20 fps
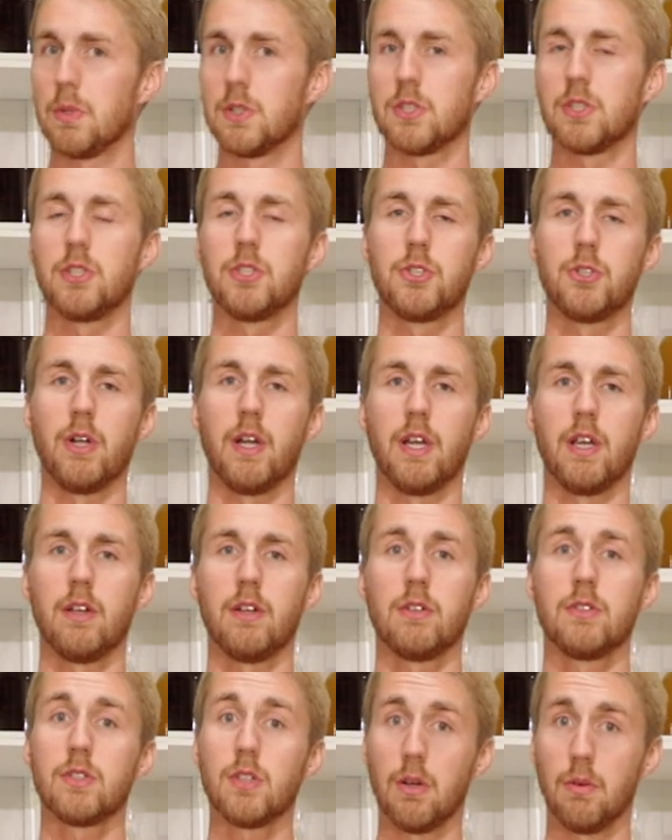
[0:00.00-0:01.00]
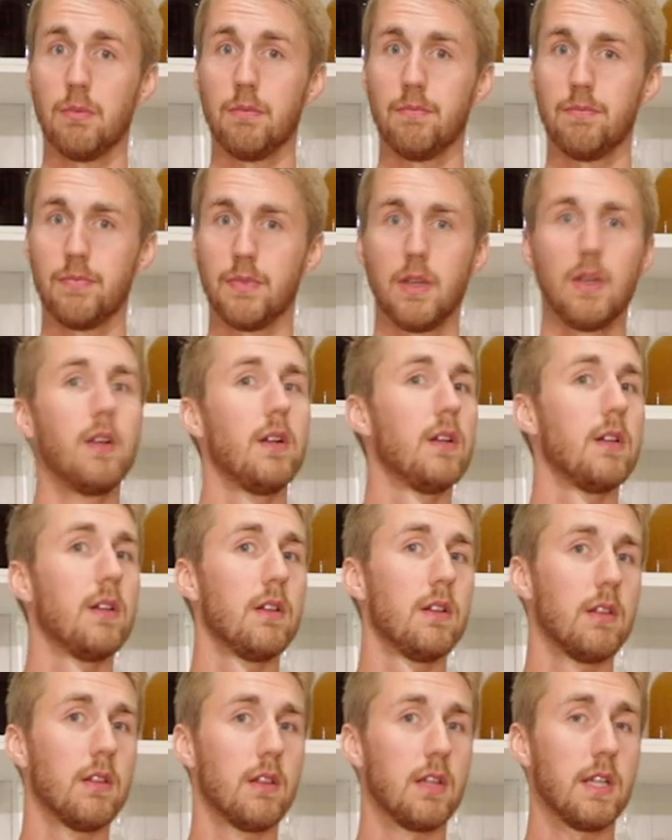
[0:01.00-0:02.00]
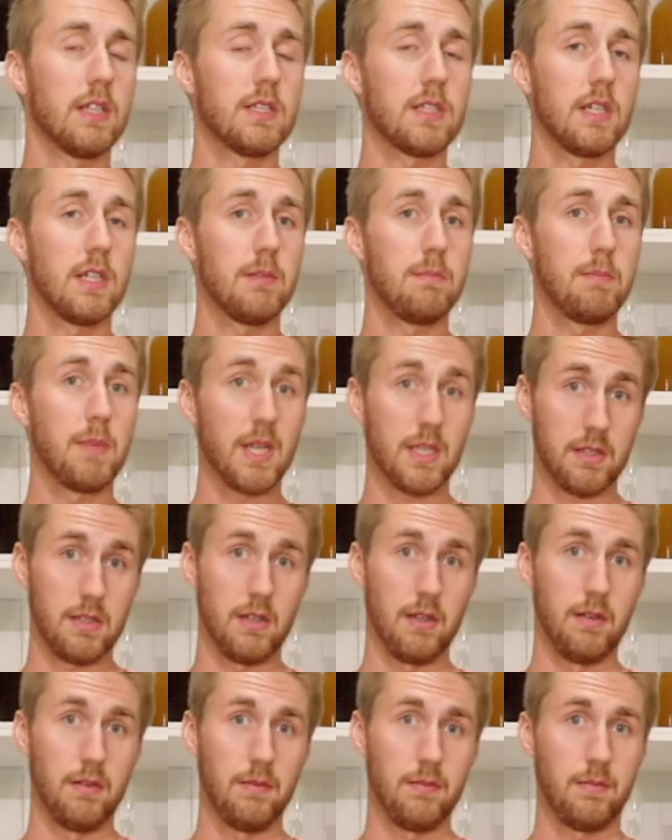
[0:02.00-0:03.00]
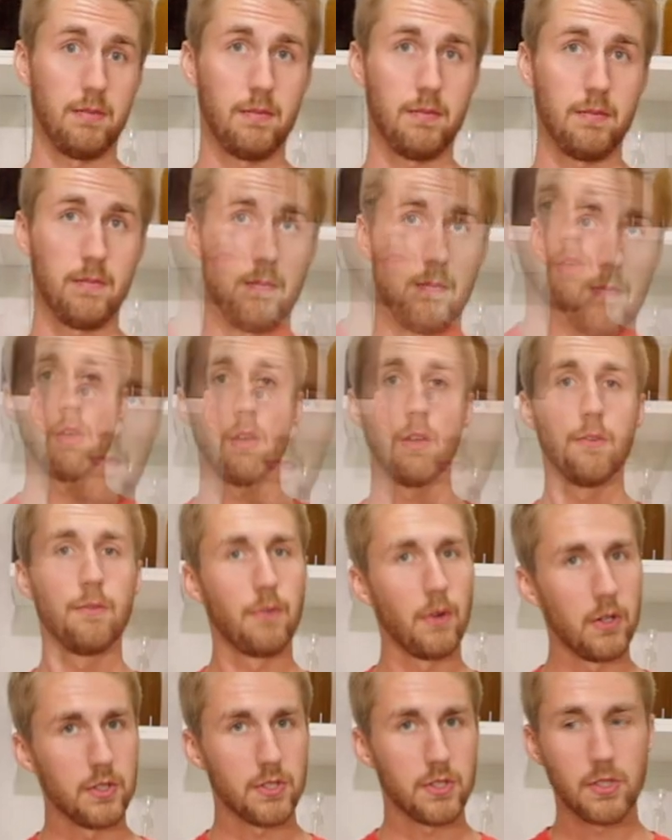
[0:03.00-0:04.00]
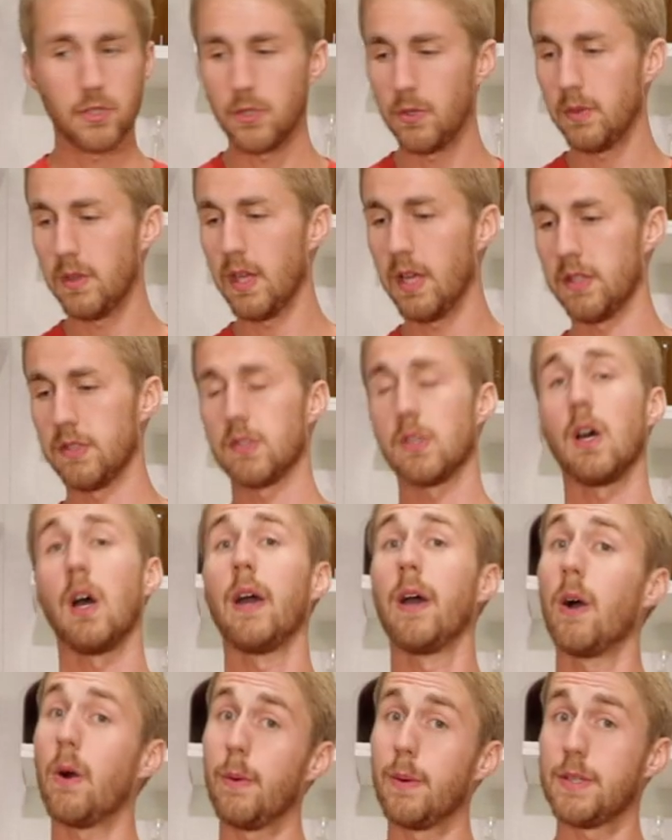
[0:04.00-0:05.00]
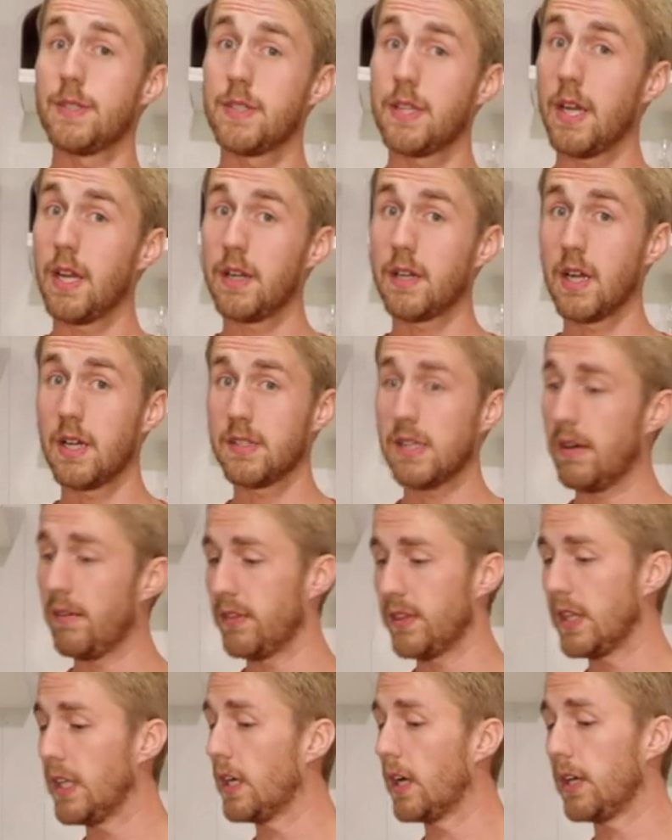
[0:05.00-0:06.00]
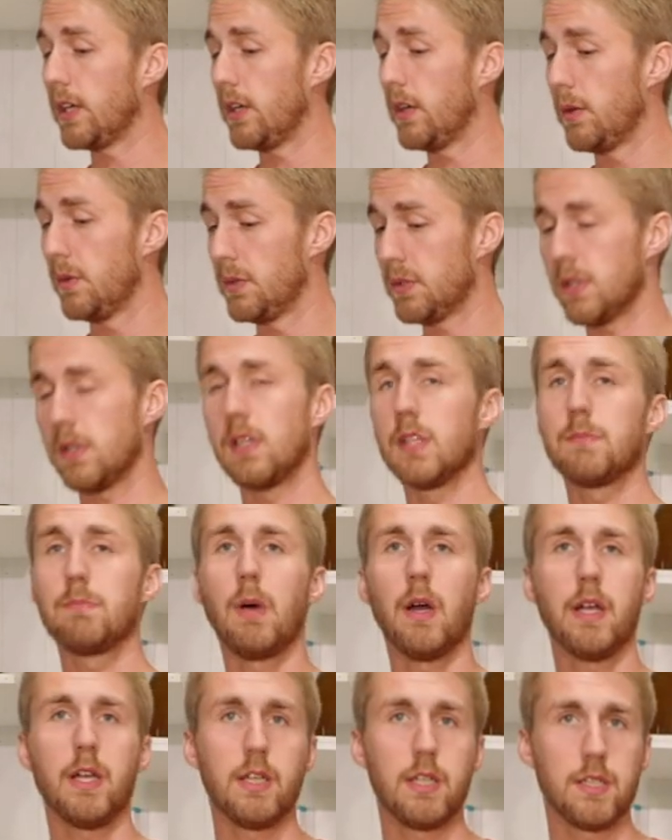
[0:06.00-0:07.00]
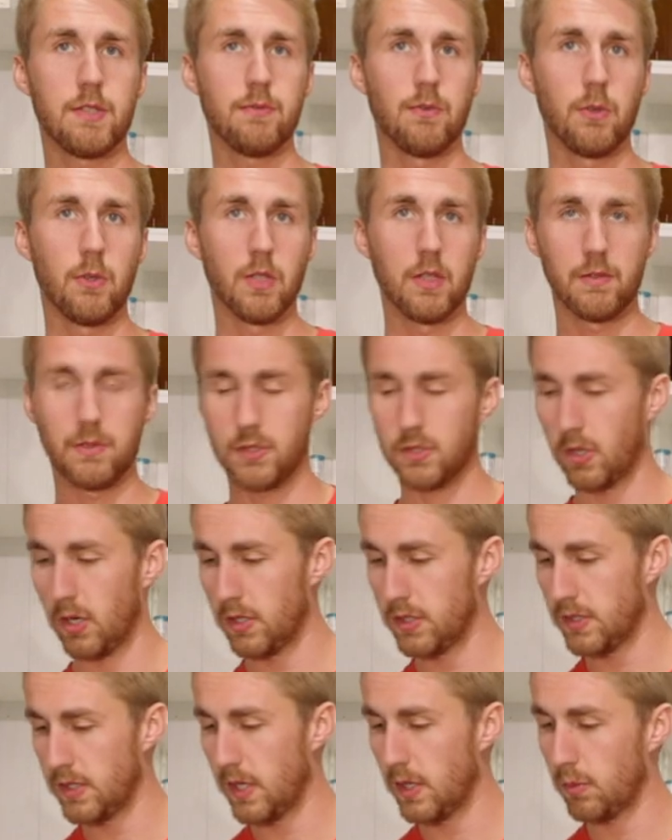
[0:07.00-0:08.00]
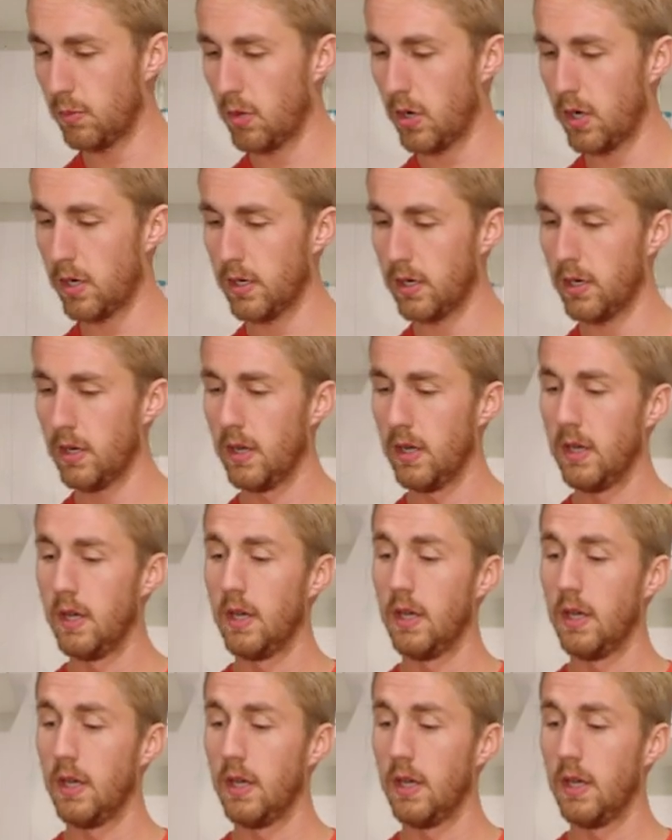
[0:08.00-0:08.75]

wants a good drink. So, let's get mixing. First, two things. I always sanitize everything I use. This bucket is full of Star San water,